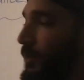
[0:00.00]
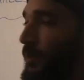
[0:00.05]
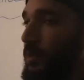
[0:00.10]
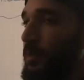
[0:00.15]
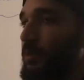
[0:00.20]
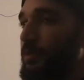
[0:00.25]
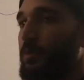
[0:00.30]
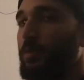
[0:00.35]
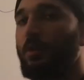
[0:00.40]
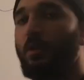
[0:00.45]

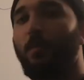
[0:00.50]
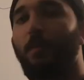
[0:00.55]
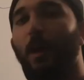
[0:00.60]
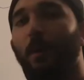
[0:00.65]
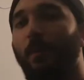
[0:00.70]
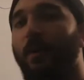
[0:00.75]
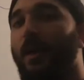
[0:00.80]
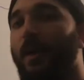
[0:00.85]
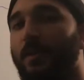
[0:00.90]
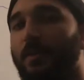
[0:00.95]
So you're probably
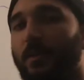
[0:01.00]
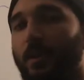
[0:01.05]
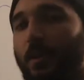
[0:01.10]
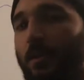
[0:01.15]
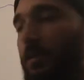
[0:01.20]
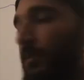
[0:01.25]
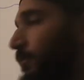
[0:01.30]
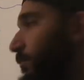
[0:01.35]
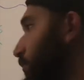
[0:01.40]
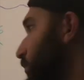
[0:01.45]
asking,
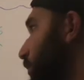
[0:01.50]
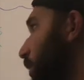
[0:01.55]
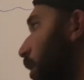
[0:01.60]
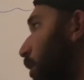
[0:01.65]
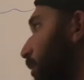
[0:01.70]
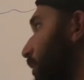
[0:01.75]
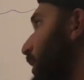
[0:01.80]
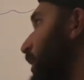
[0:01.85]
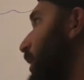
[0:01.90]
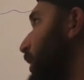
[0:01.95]

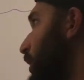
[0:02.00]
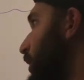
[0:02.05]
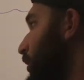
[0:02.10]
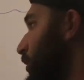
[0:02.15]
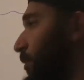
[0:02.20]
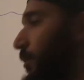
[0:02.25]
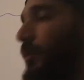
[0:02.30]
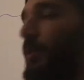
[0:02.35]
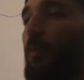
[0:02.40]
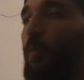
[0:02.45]
okay,
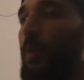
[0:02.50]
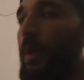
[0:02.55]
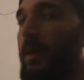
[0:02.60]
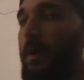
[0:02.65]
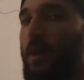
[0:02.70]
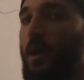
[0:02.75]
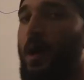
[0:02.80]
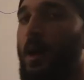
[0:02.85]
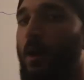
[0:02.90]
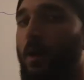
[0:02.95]
what
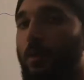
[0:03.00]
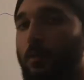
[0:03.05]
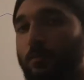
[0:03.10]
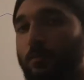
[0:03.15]
now?